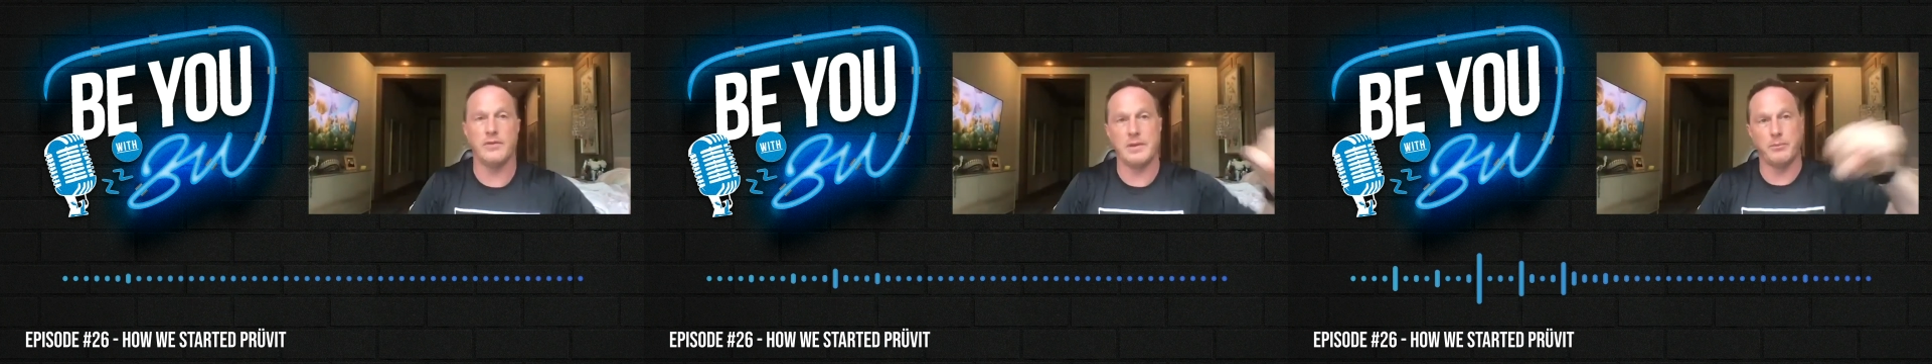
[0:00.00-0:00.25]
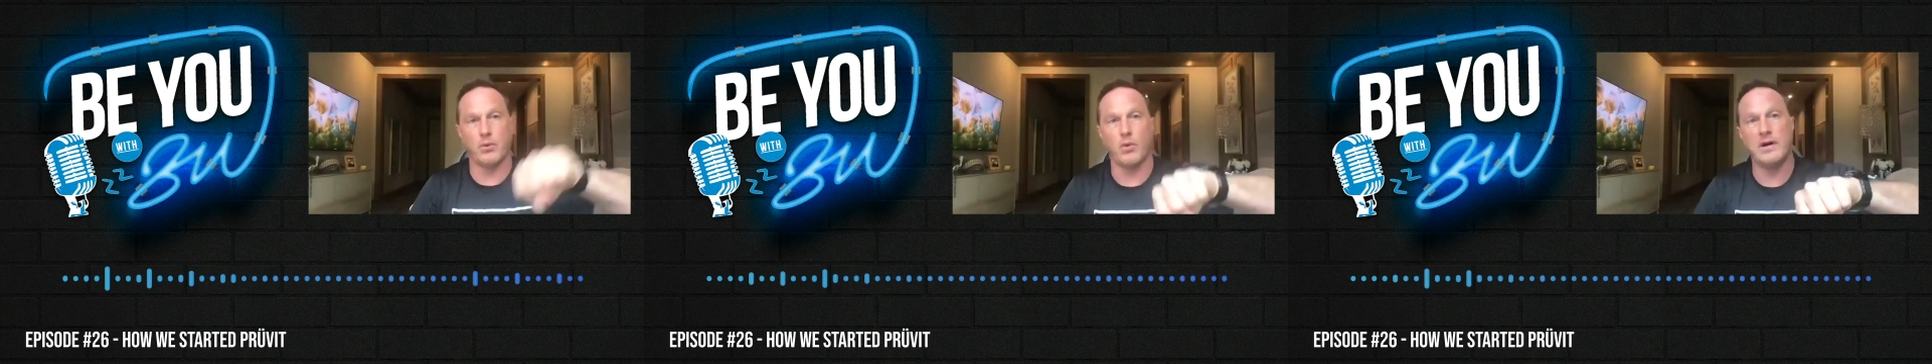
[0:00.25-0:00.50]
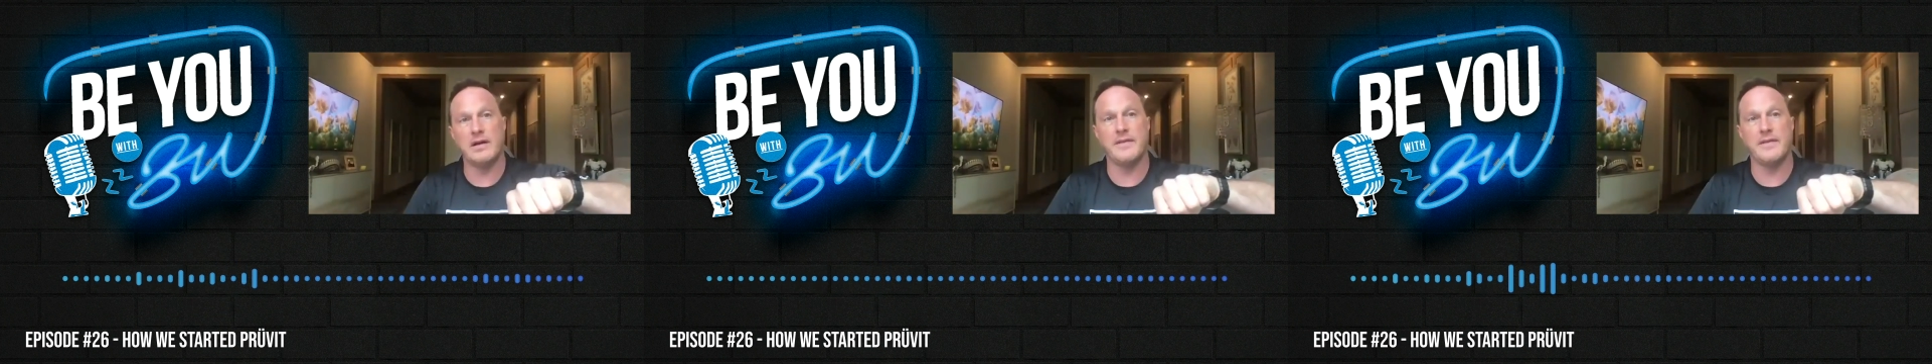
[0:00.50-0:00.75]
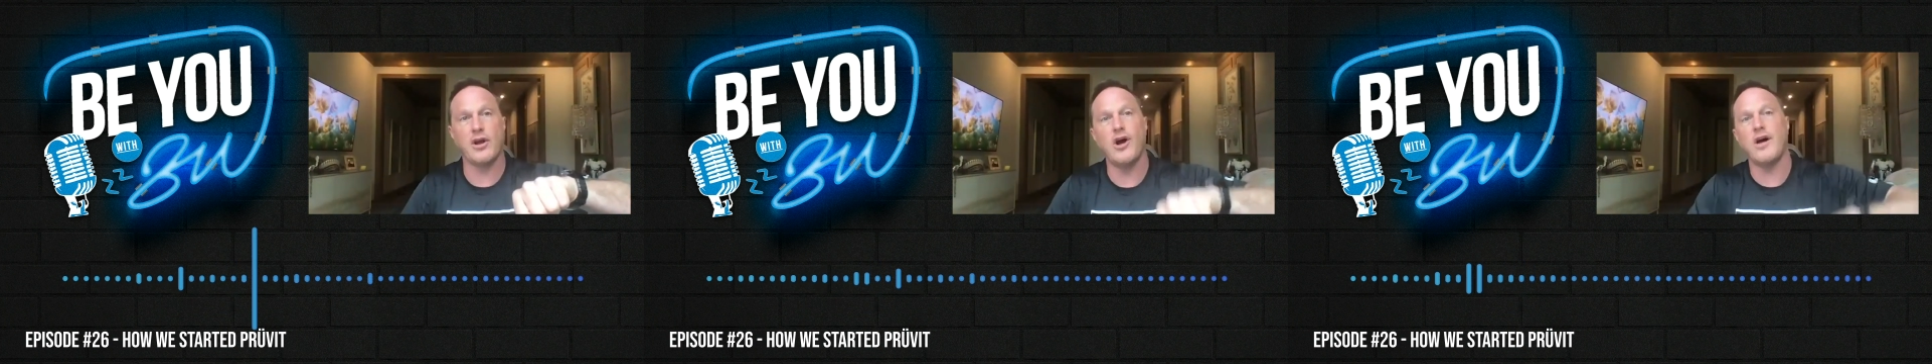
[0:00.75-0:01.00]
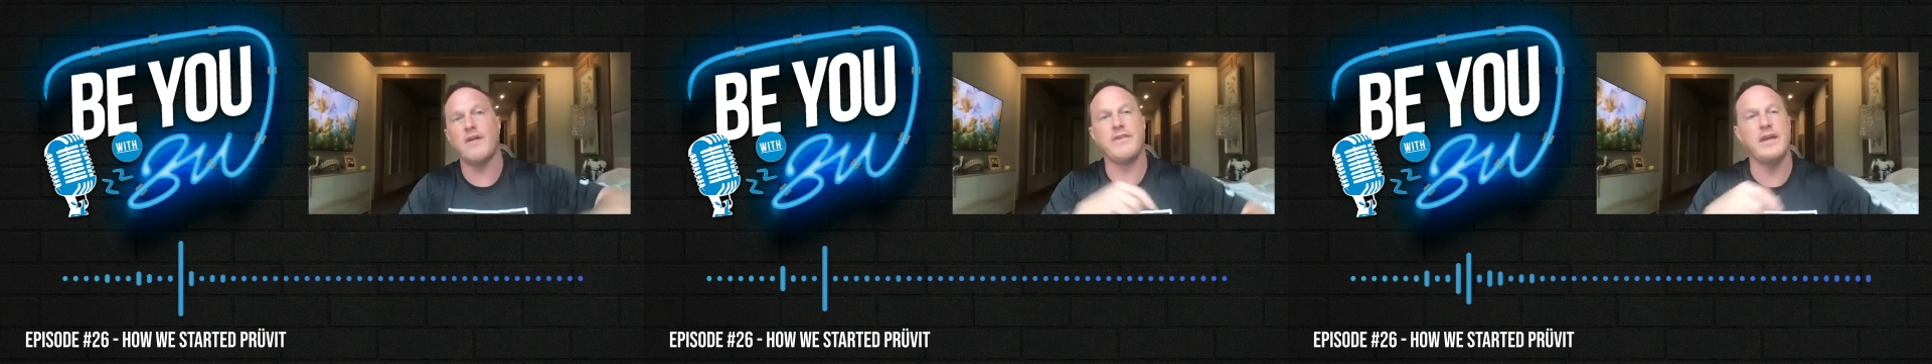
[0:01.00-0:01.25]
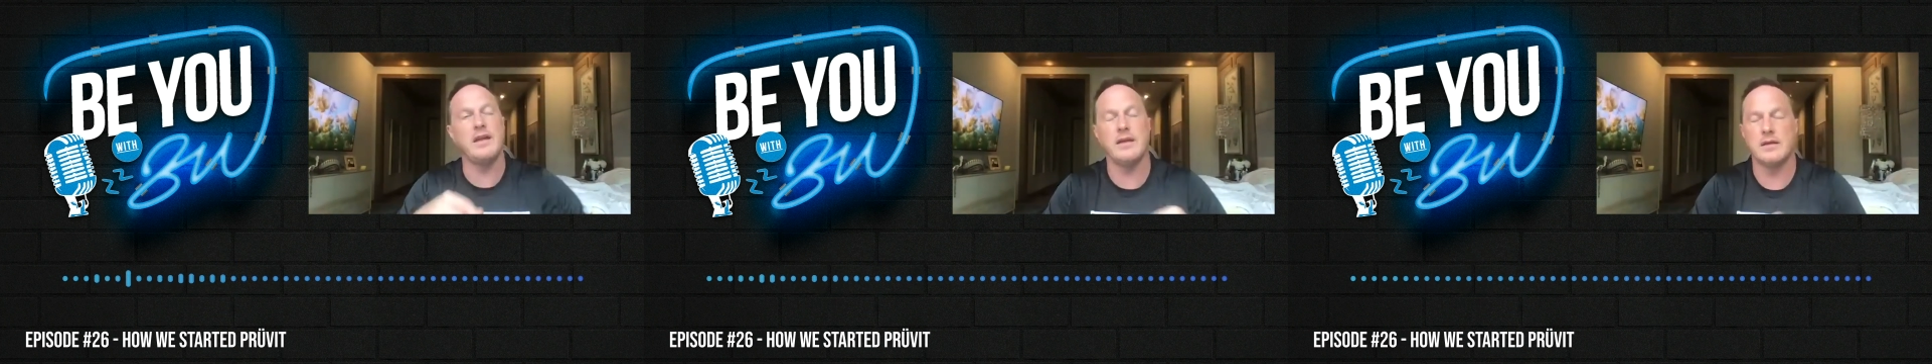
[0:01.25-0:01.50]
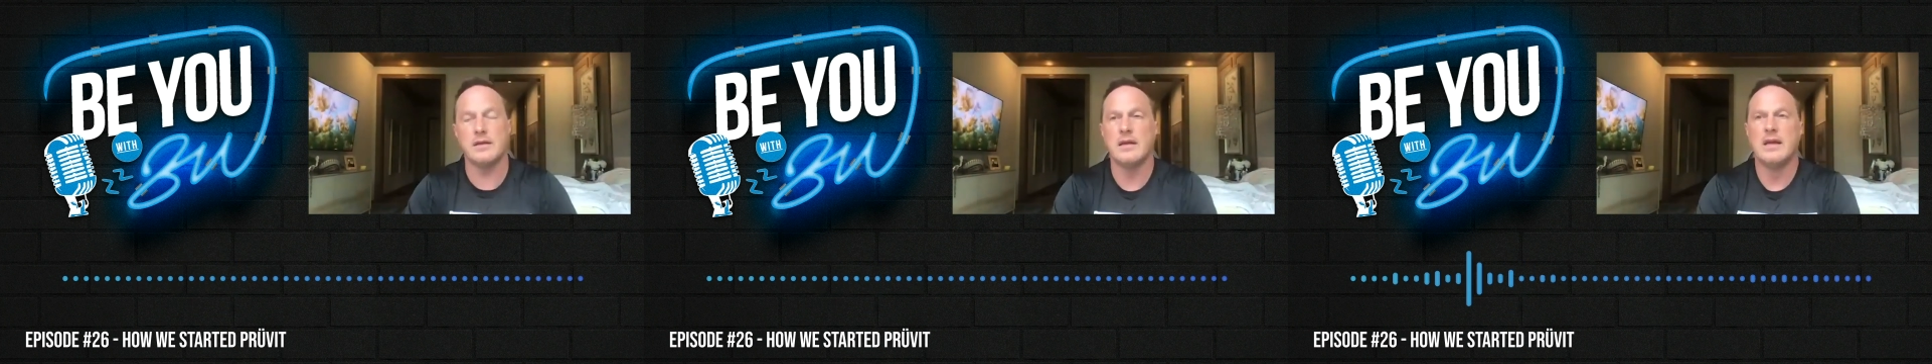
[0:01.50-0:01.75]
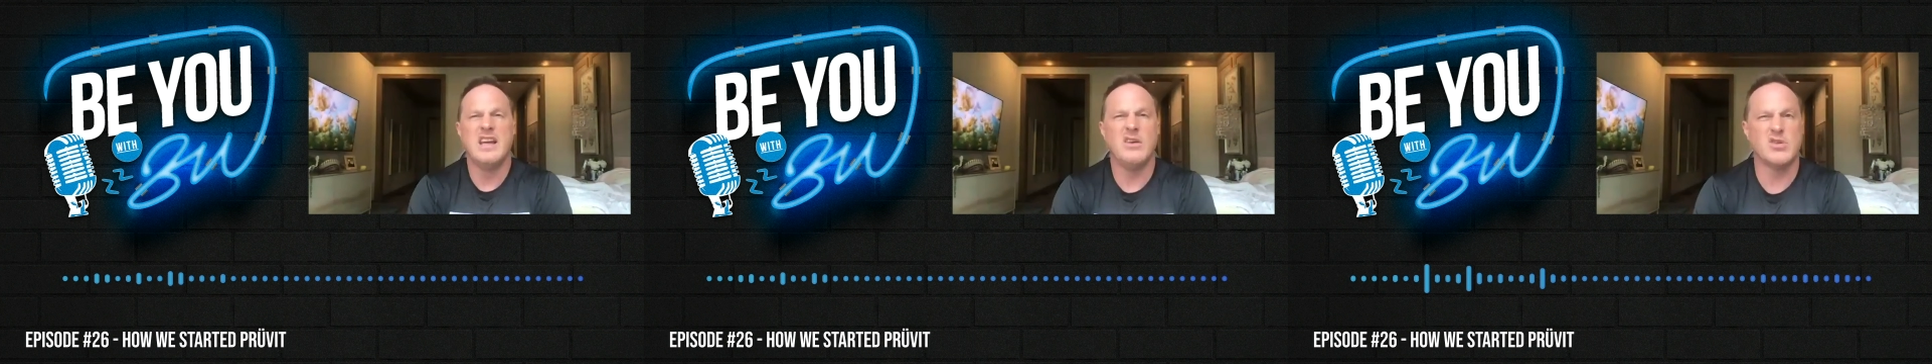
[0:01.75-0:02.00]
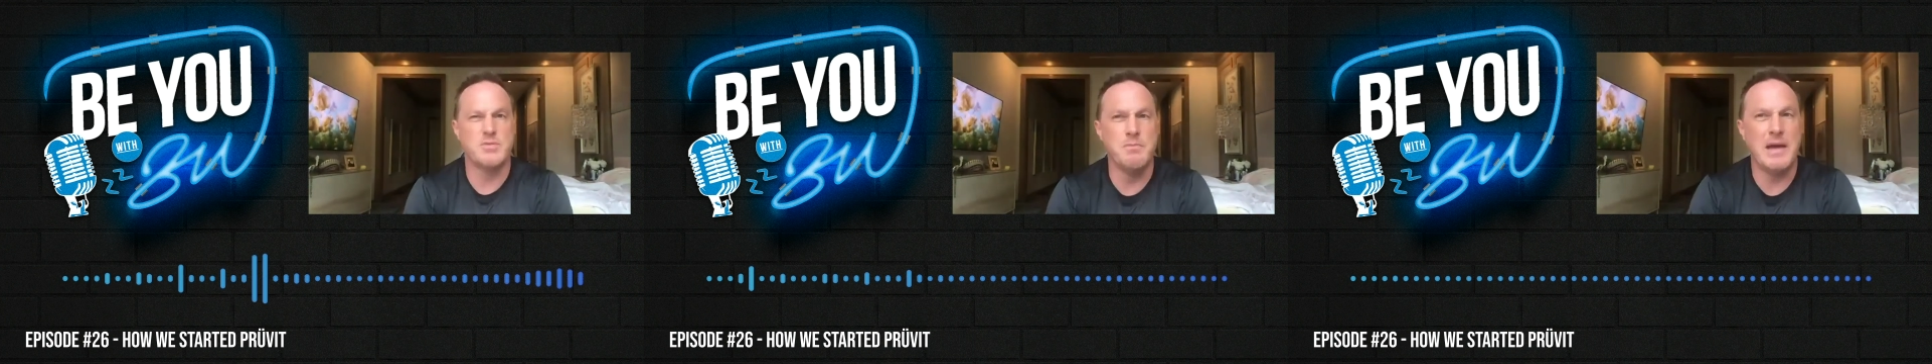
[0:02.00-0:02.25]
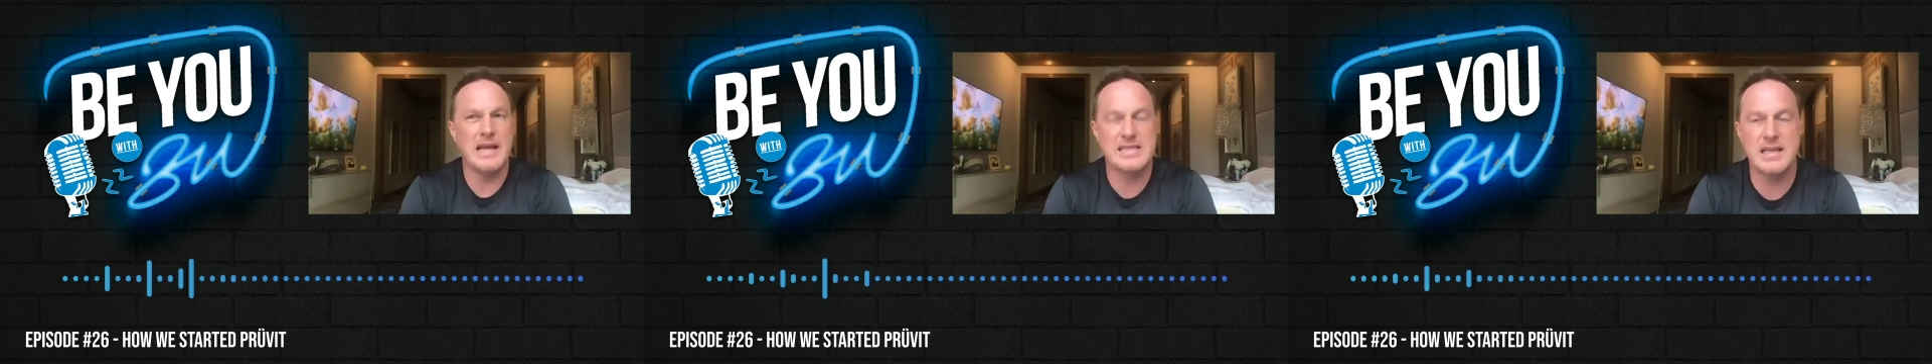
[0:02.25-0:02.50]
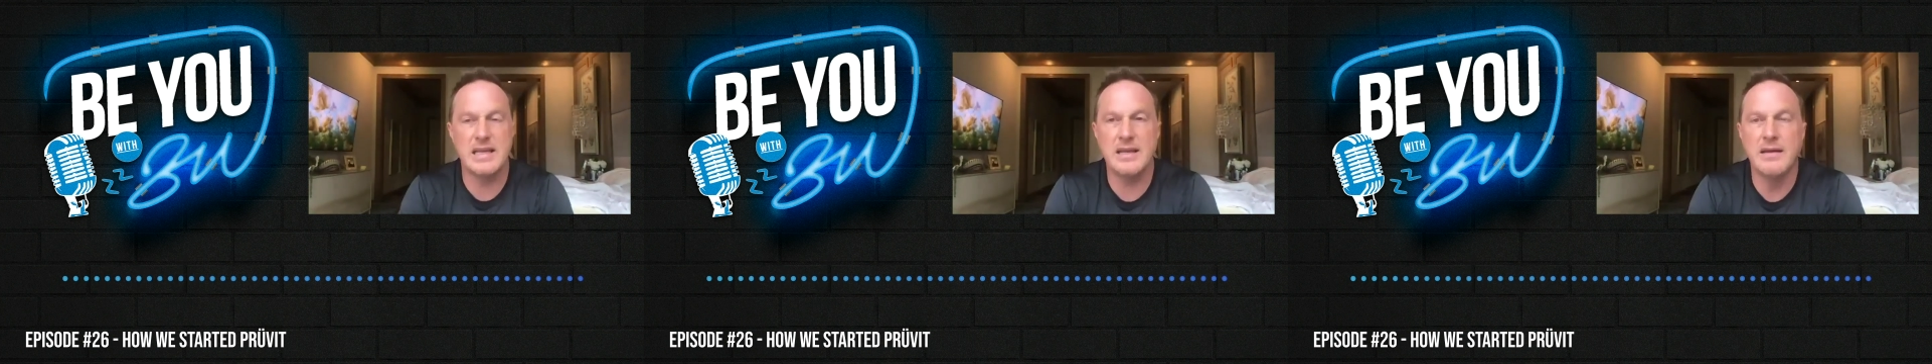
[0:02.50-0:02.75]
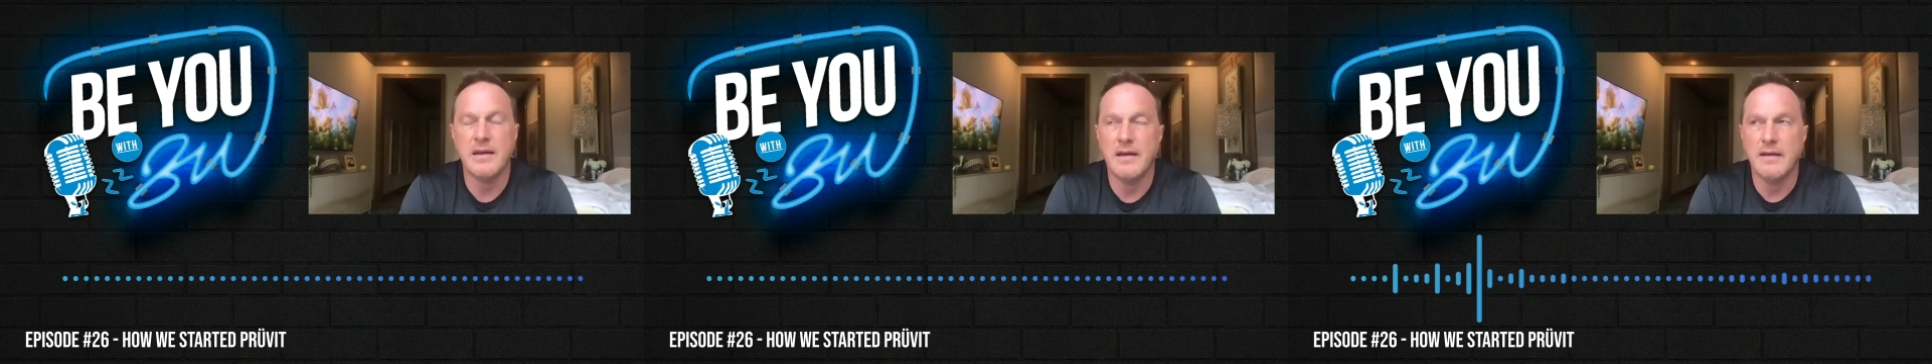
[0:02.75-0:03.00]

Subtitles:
then pouring it in the coffee, and it was messy.